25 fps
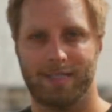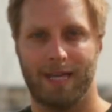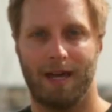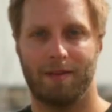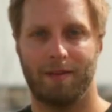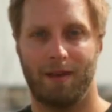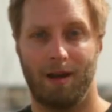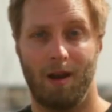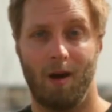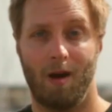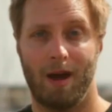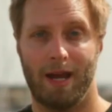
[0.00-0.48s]

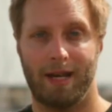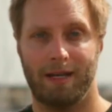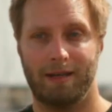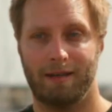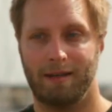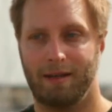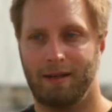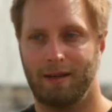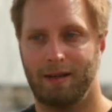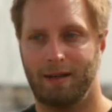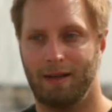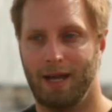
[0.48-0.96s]
down the
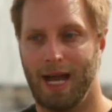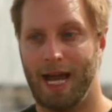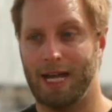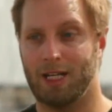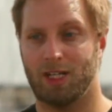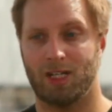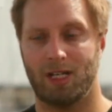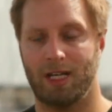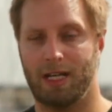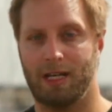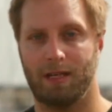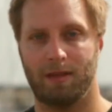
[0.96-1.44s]
line,
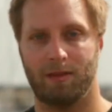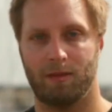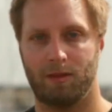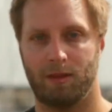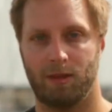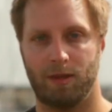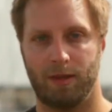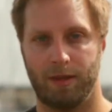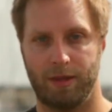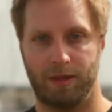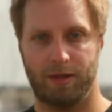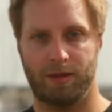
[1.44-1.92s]
actually
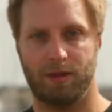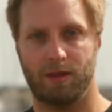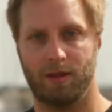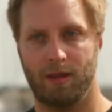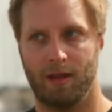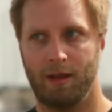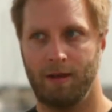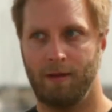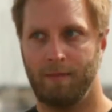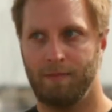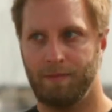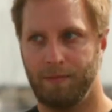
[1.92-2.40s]

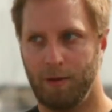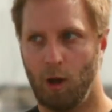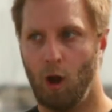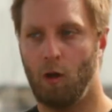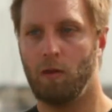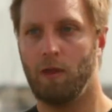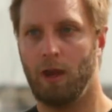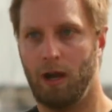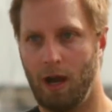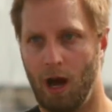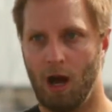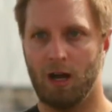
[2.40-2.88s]

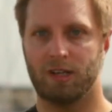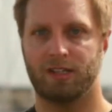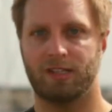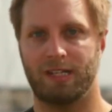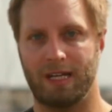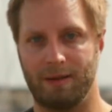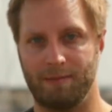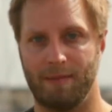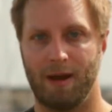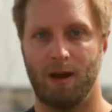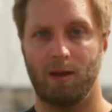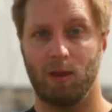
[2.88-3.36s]
on the last
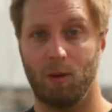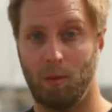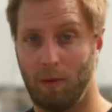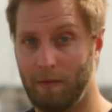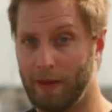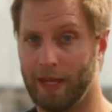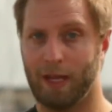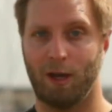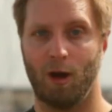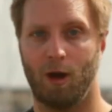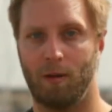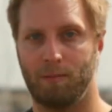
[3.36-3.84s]
email, the
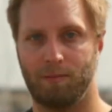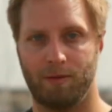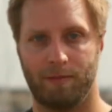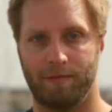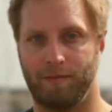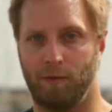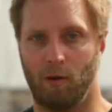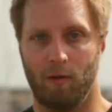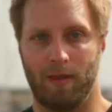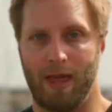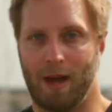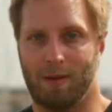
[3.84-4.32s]
one they got
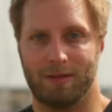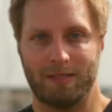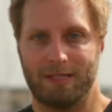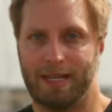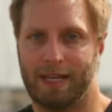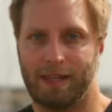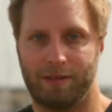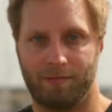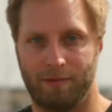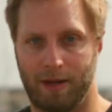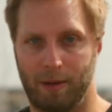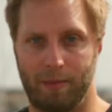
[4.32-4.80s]
before that was,
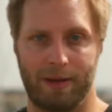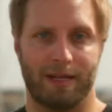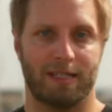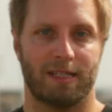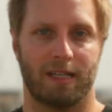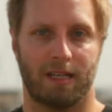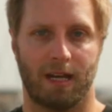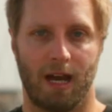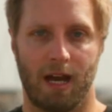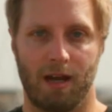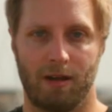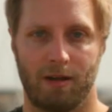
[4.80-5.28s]
say, 3
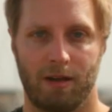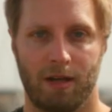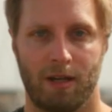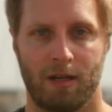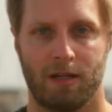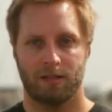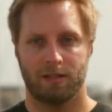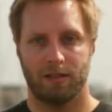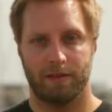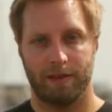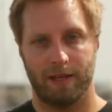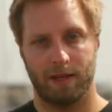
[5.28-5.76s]
weeks ago.
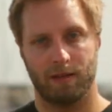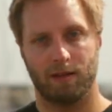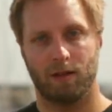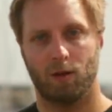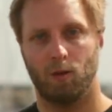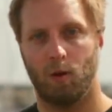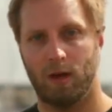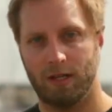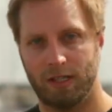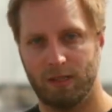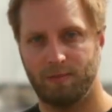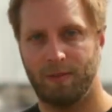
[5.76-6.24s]
So they're
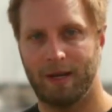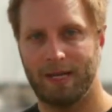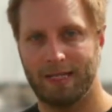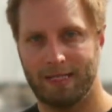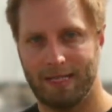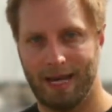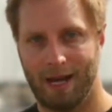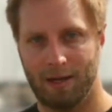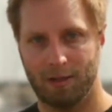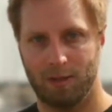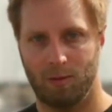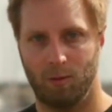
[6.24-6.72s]
quite
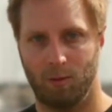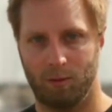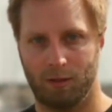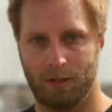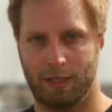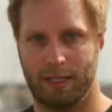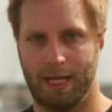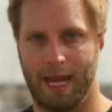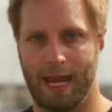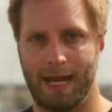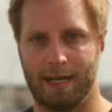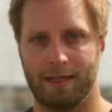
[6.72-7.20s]
spaced out
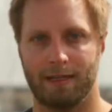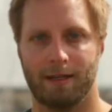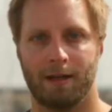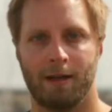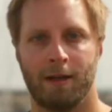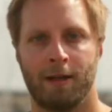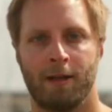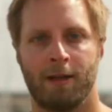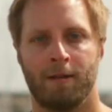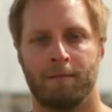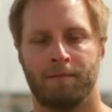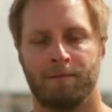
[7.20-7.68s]
towards the end.
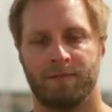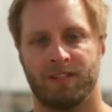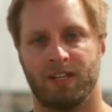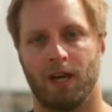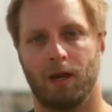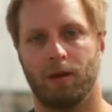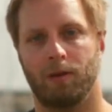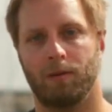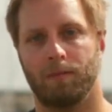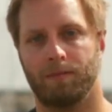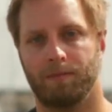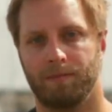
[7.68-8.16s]

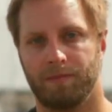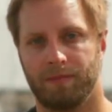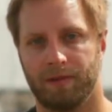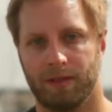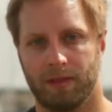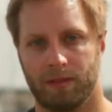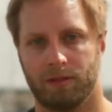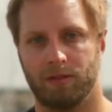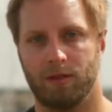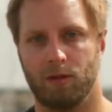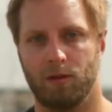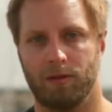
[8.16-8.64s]
So
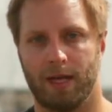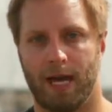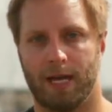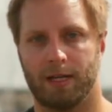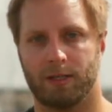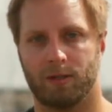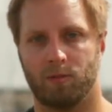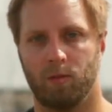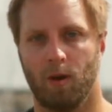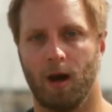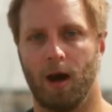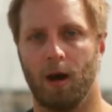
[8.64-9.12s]
do that
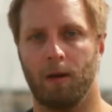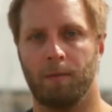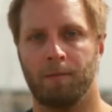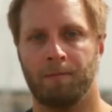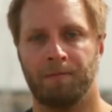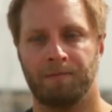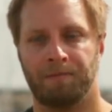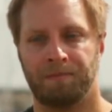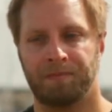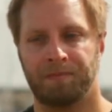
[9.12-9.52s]
as well.